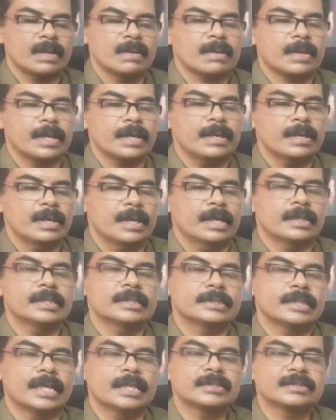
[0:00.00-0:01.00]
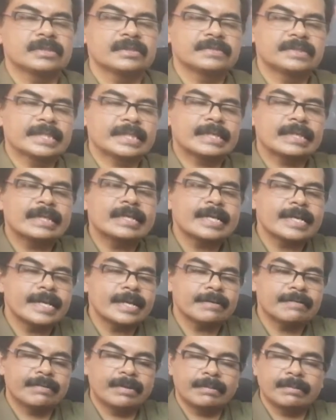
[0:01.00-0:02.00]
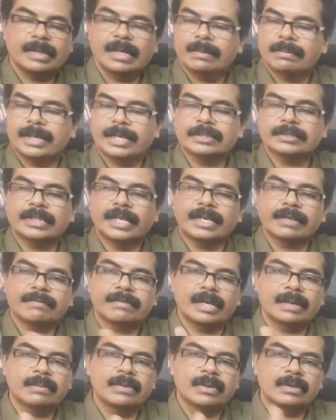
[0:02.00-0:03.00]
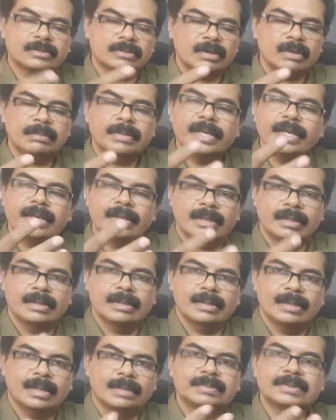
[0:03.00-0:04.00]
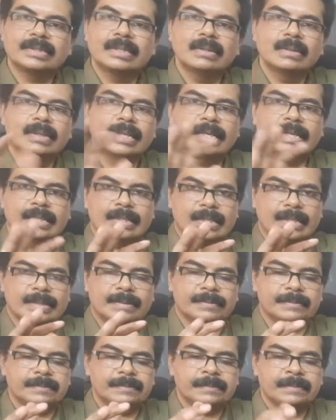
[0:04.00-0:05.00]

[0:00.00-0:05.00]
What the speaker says: Okay, and the chance of secondary and parasitic fibroids will be absolutely nothing.